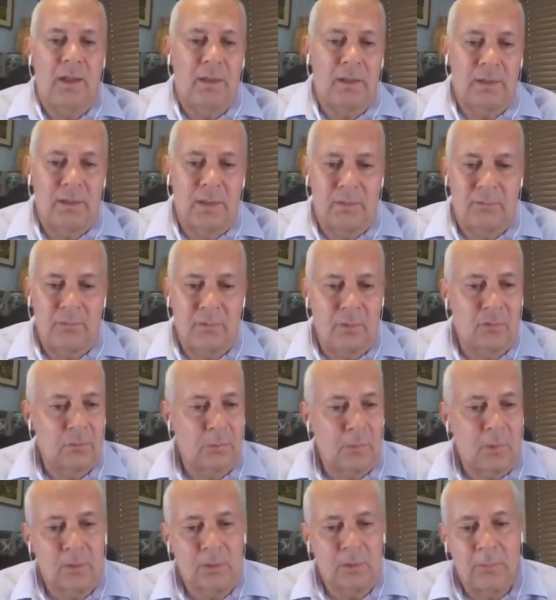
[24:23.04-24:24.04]
Even the
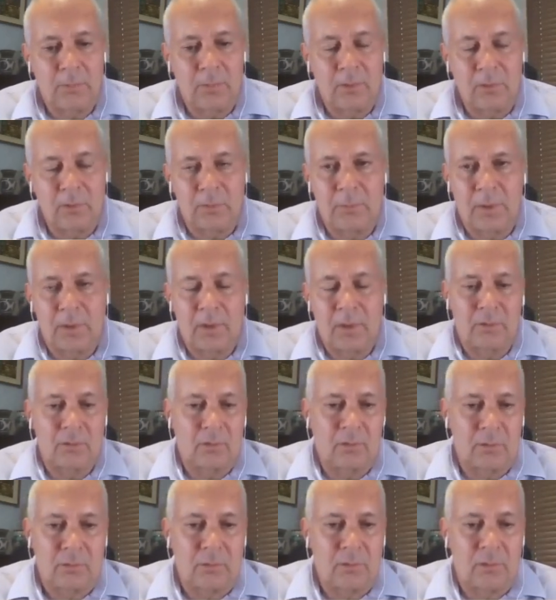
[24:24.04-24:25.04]
small communities, because
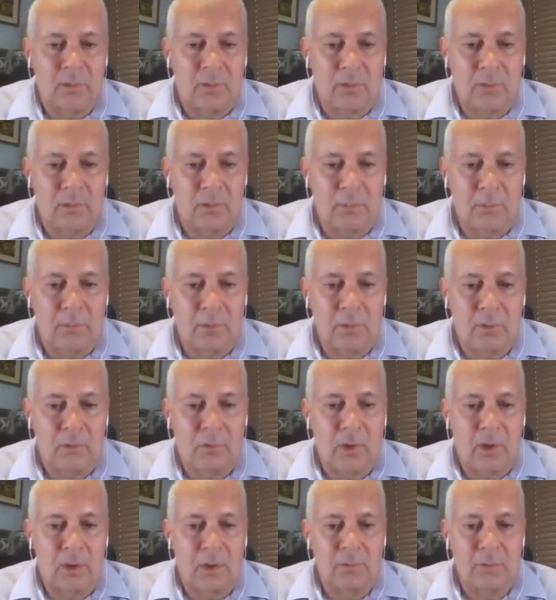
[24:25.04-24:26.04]
the
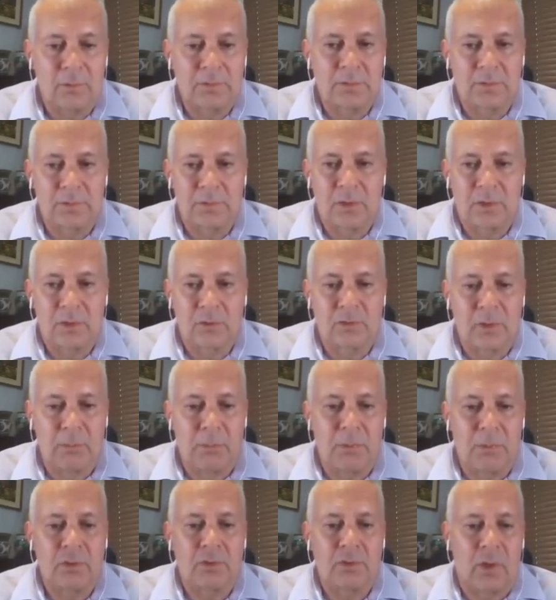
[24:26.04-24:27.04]
Yukon was essentially
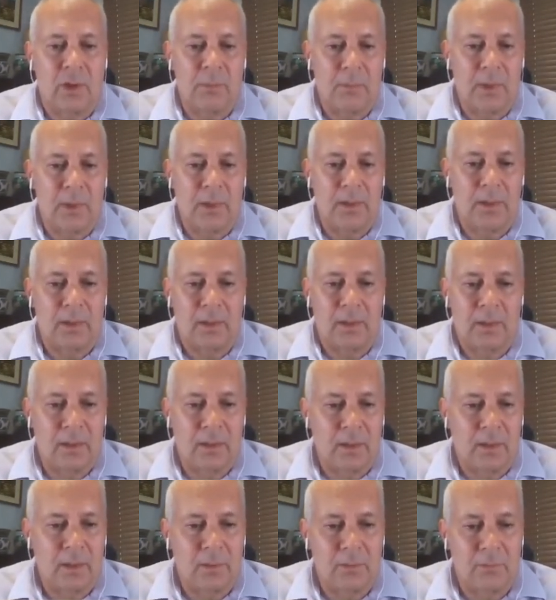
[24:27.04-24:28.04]
built on mining.
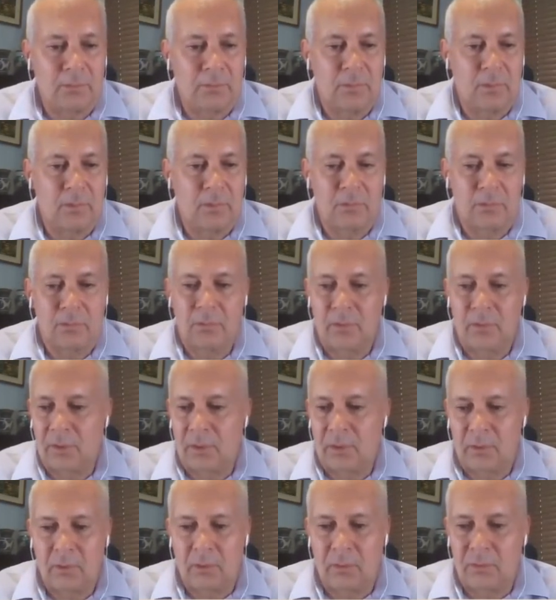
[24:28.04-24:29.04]
Right. I
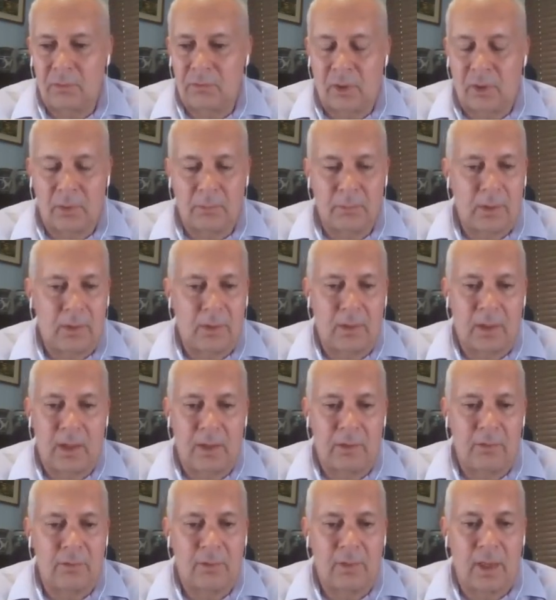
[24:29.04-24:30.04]
think they're celebrating the
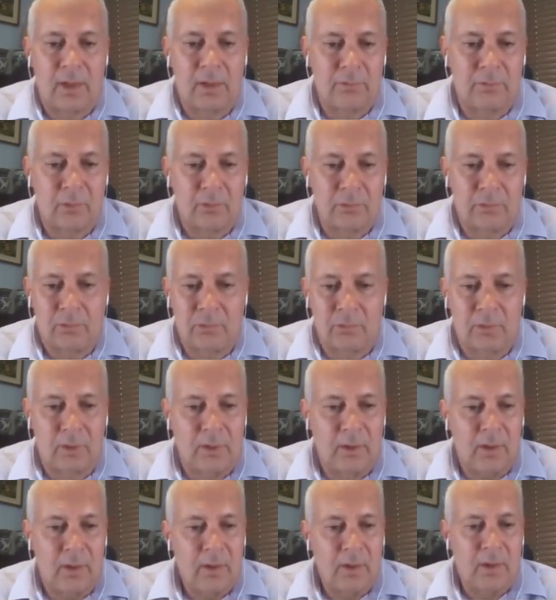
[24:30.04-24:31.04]
100th anniversary
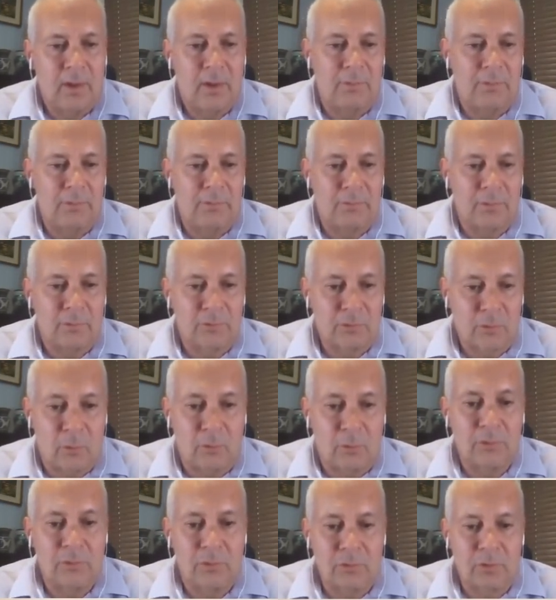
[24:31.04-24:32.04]
of the first
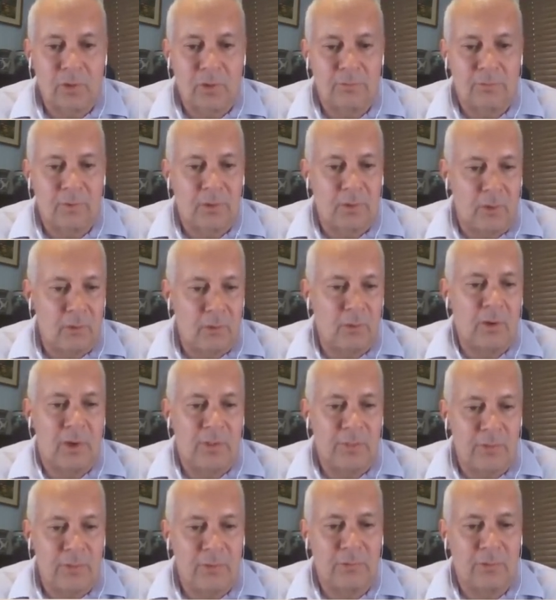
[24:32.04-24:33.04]
gold discovery in the
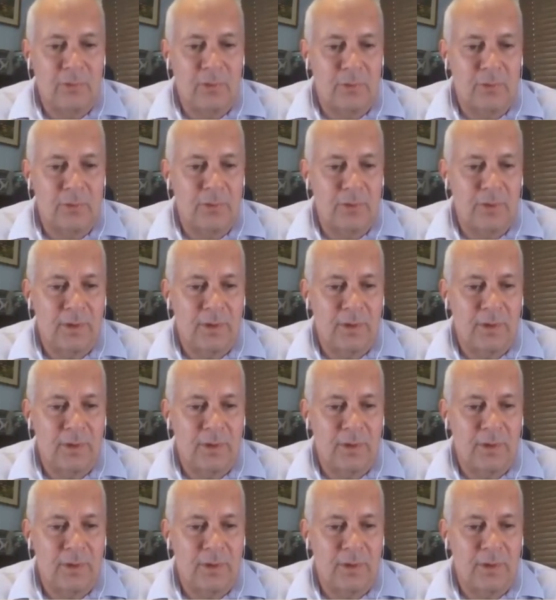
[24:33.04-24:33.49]
Yukon this year,